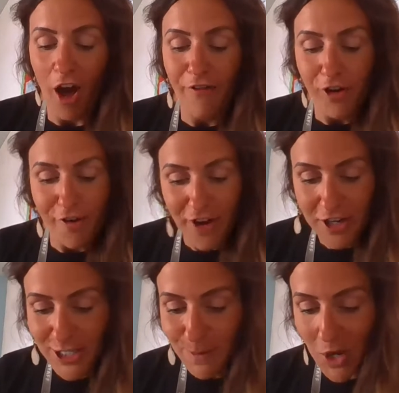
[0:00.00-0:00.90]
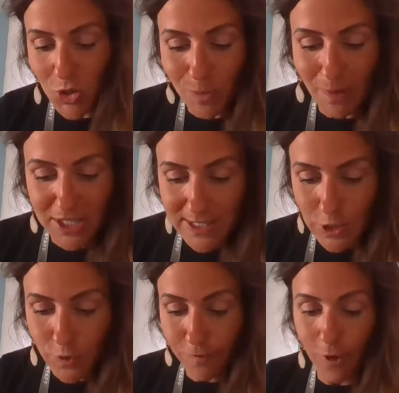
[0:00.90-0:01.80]
I've got a very special
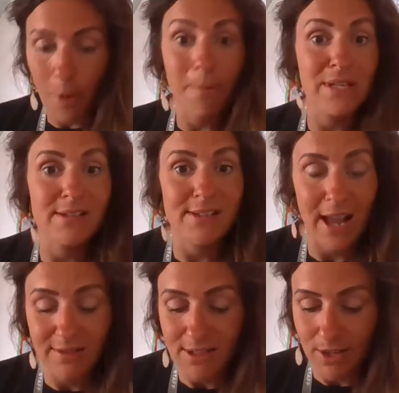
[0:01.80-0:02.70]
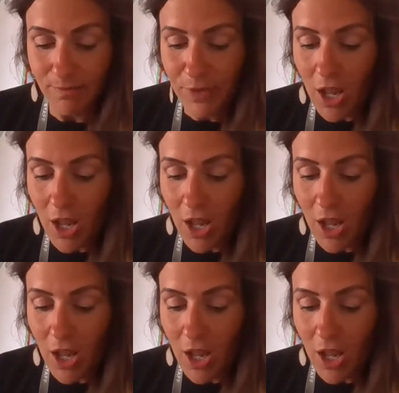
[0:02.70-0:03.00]
message from Mrs. Hanson.